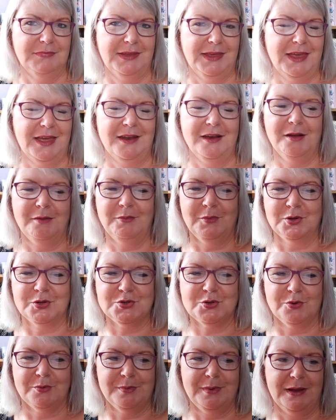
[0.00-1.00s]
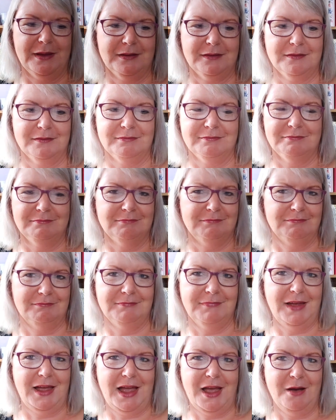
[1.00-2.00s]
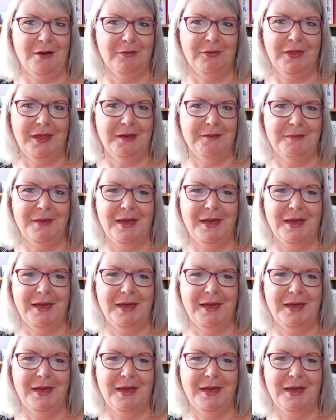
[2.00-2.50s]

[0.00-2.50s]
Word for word: Again, I'm not sure about how they